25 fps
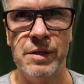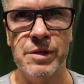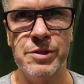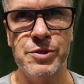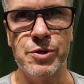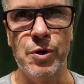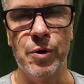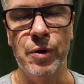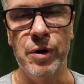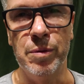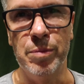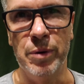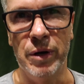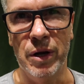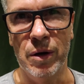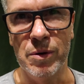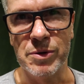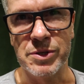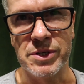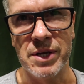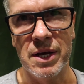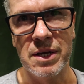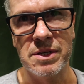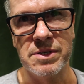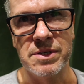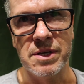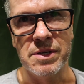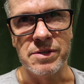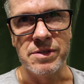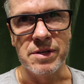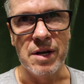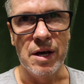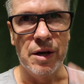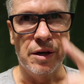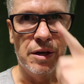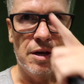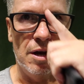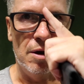Sorry, but I was downstairs
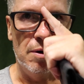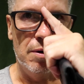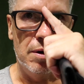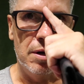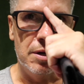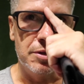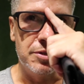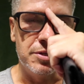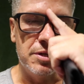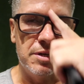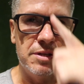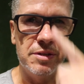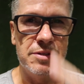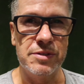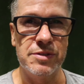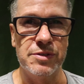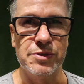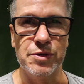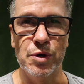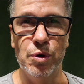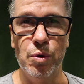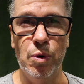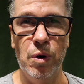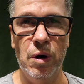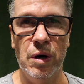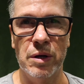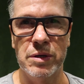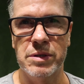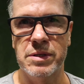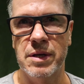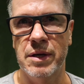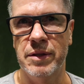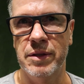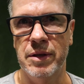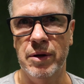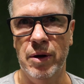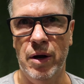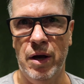in our garage. It is so hot
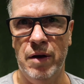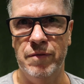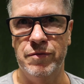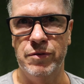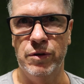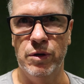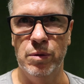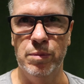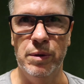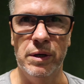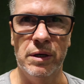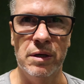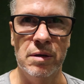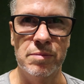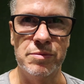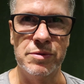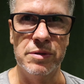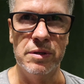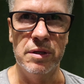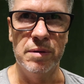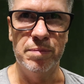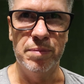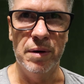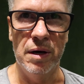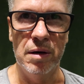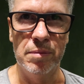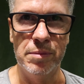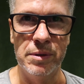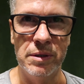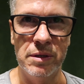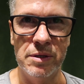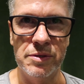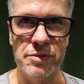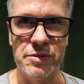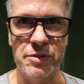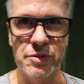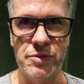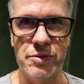down there. I have to go back up to the
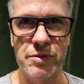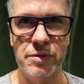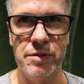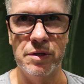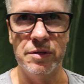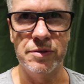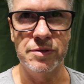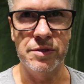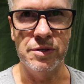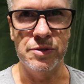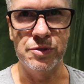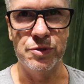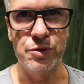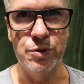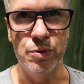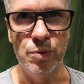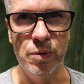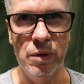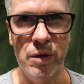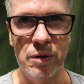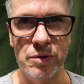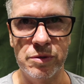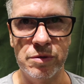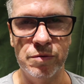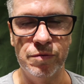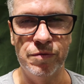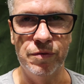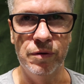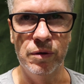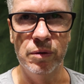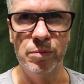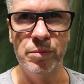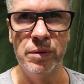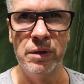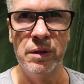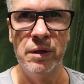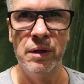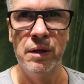apartment. It's just too hot to
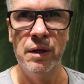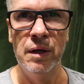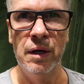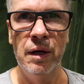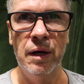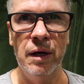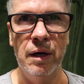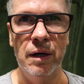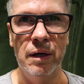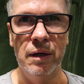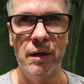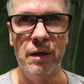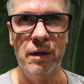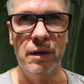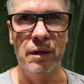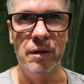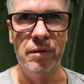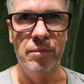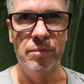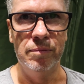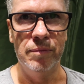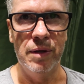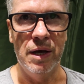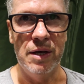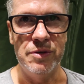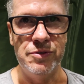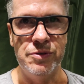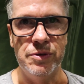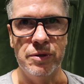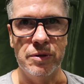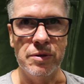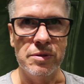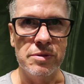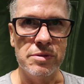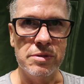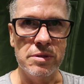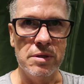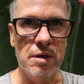film. As you
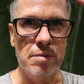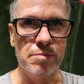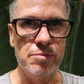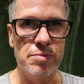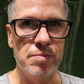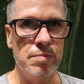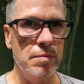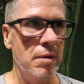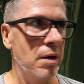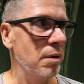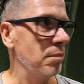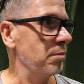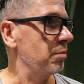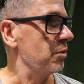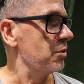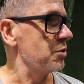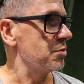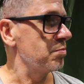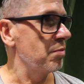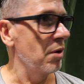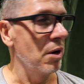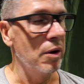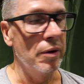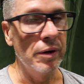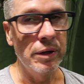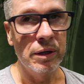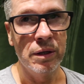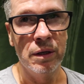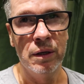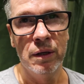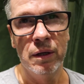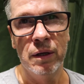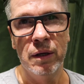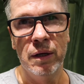can see, I'm perspiring.